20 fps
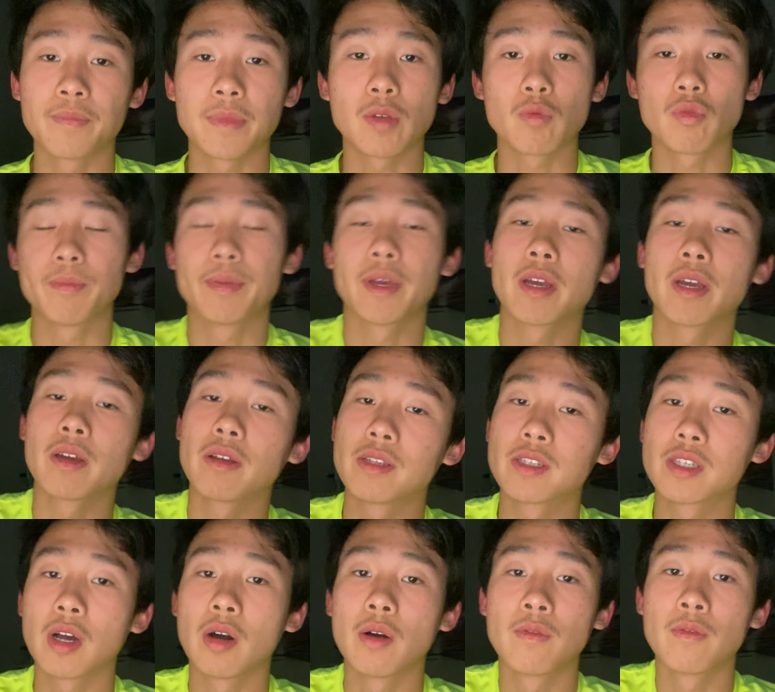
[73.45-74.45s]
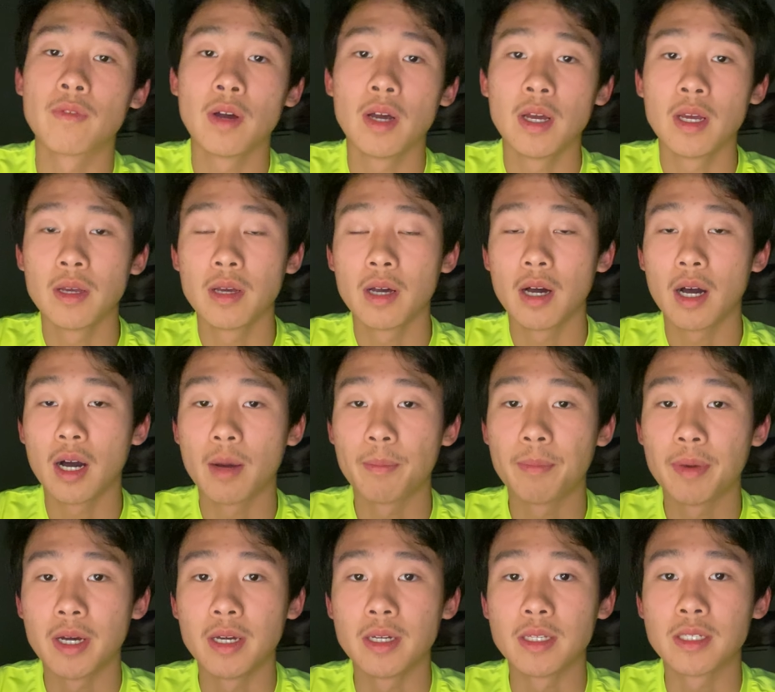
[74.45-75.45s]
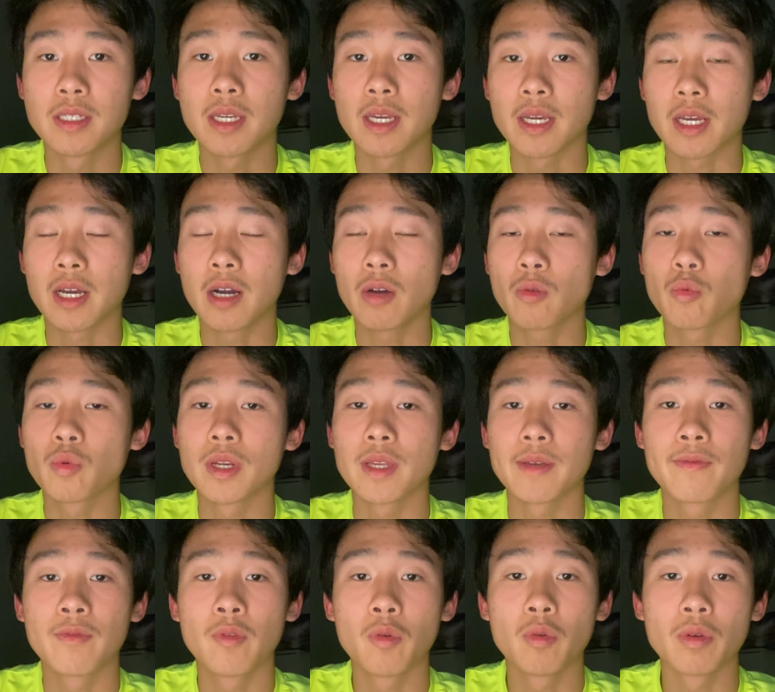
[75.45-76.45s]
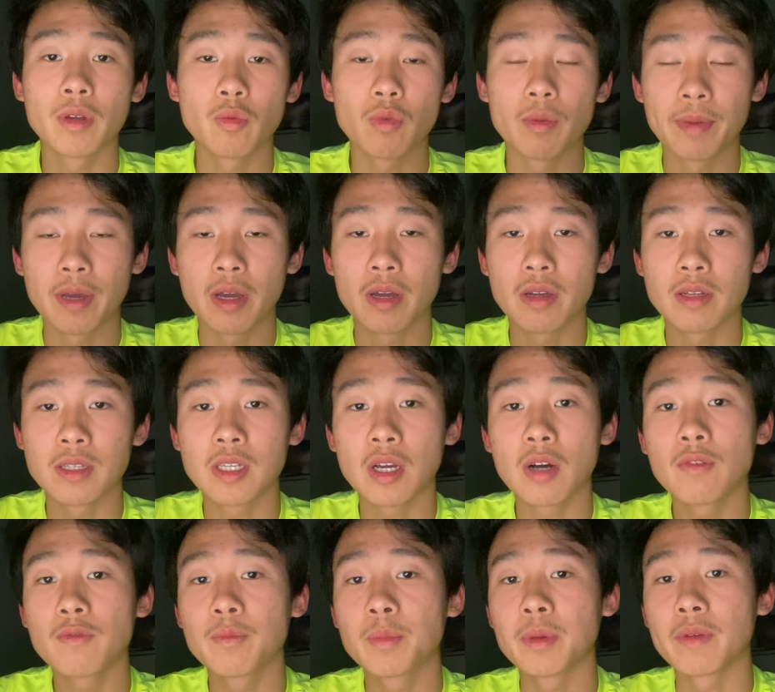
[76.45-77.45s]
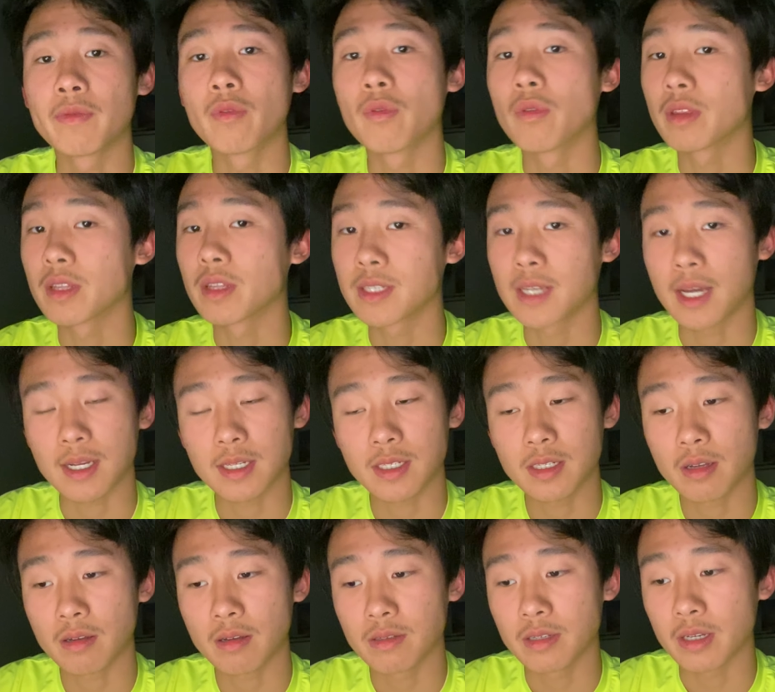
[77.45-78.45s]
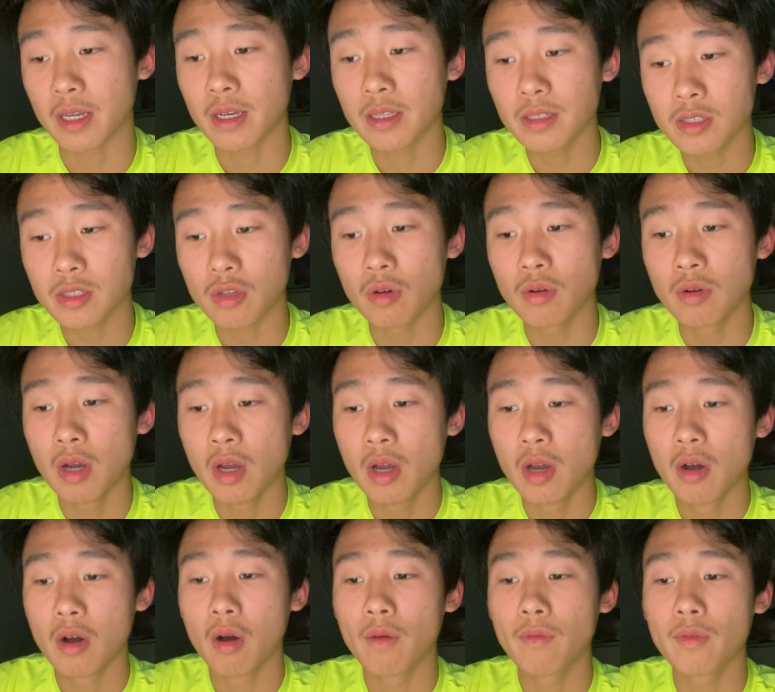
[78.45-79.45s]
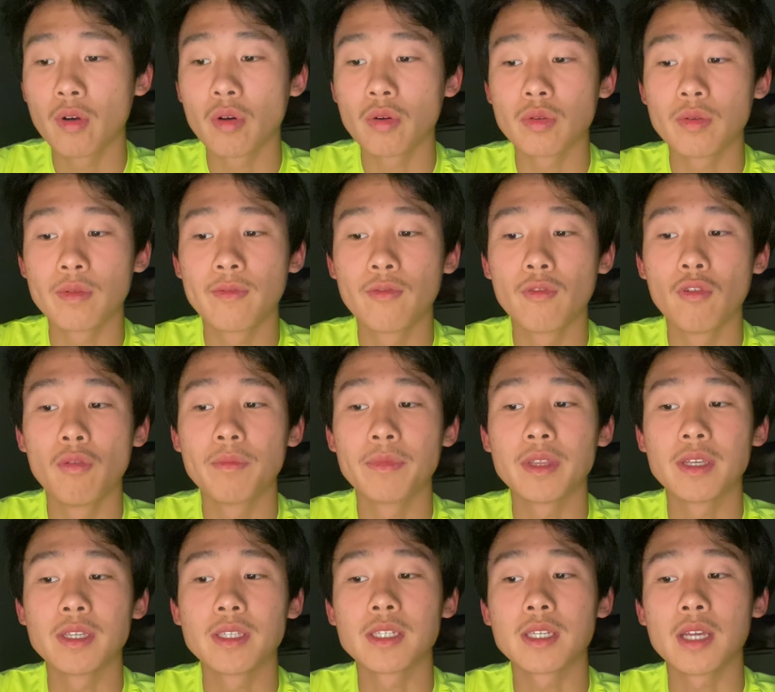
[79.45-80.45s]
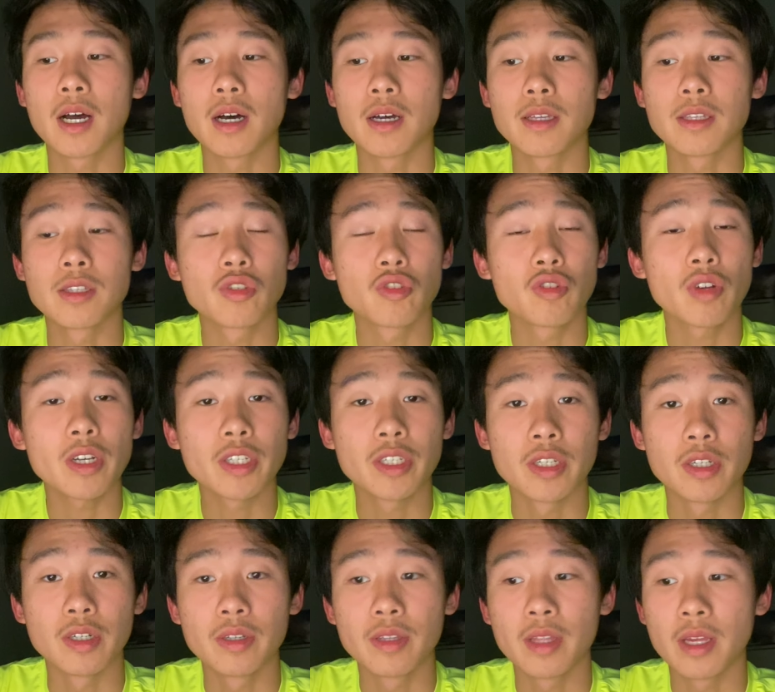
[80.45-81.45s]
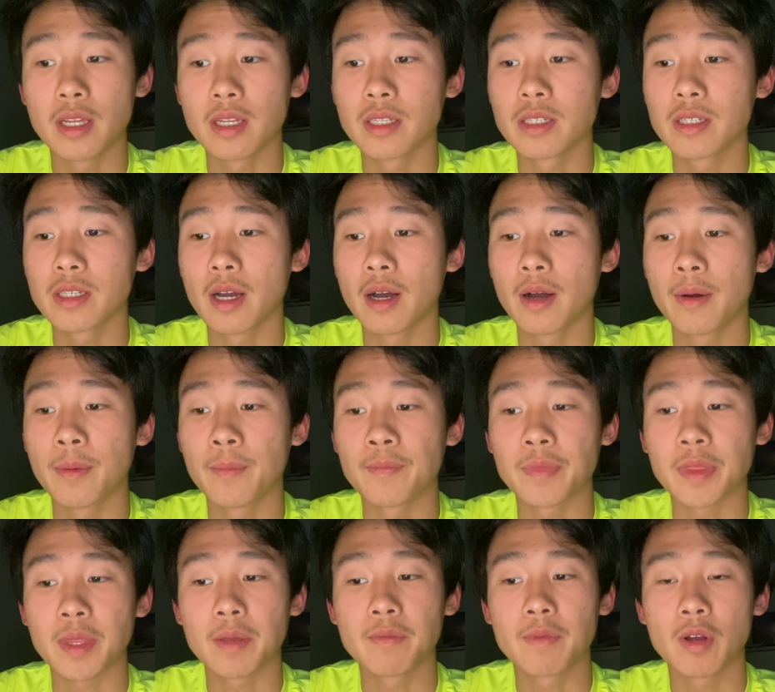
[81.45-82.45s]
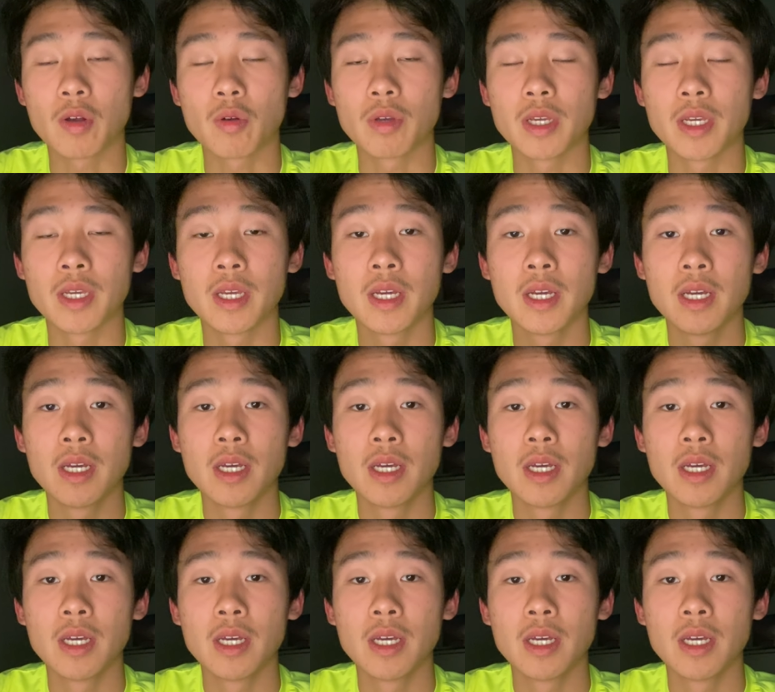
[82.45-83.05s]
repair itself, but it can't really fully repair itself before the attack starts again. So overall, you form this structure that is very